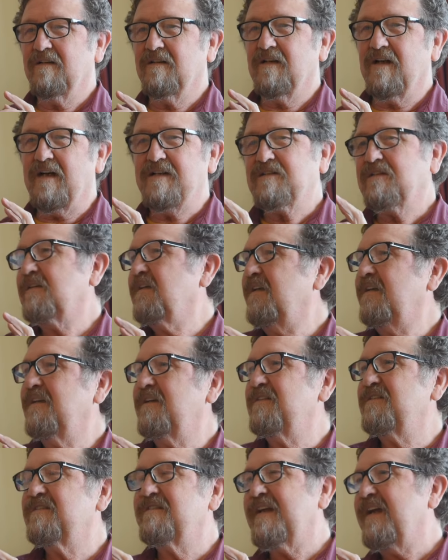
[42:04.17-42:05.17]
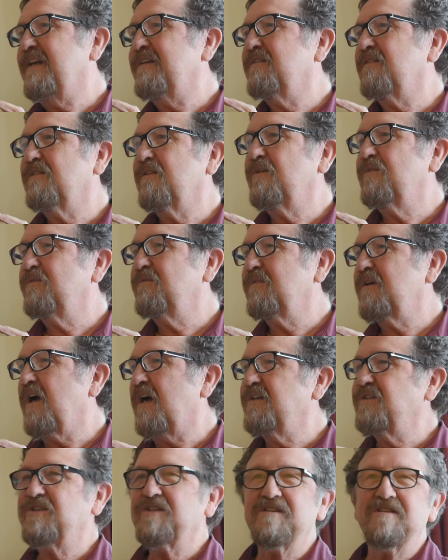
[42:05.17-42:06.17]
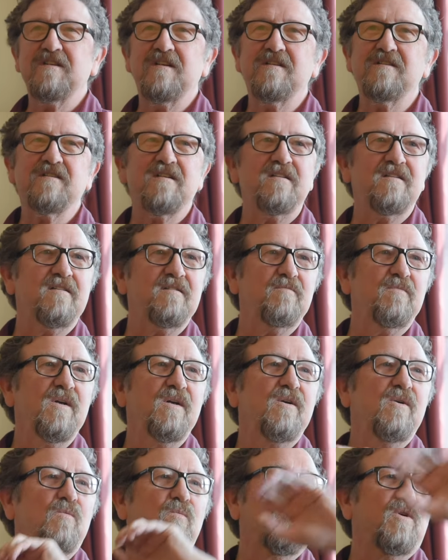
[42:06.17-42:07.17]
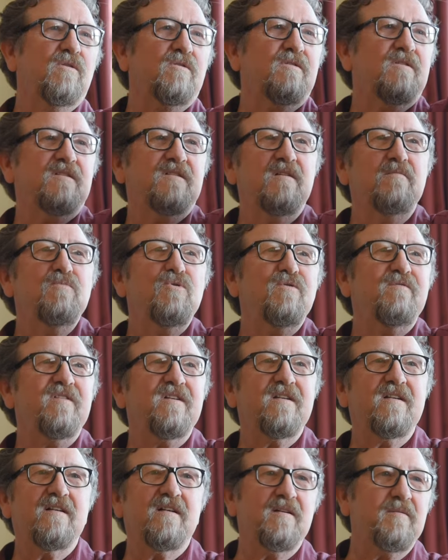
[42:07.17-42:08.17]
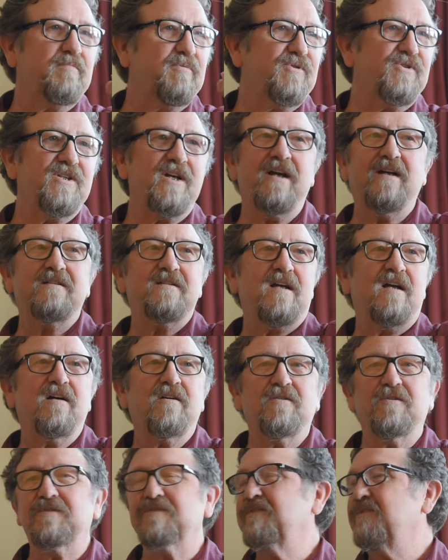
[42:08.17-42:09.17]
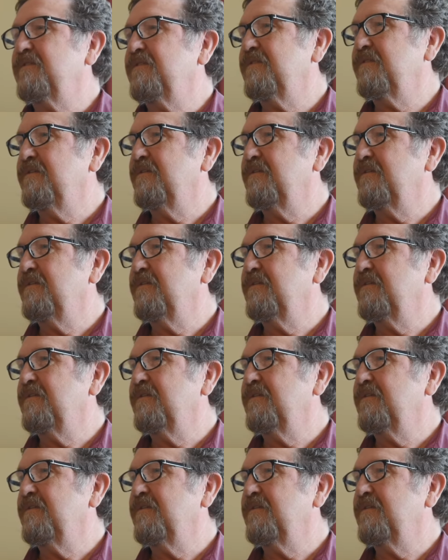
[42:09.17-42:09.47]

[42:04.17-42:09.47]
isolated, standalone consciousness, and the world is the movie that it projects out,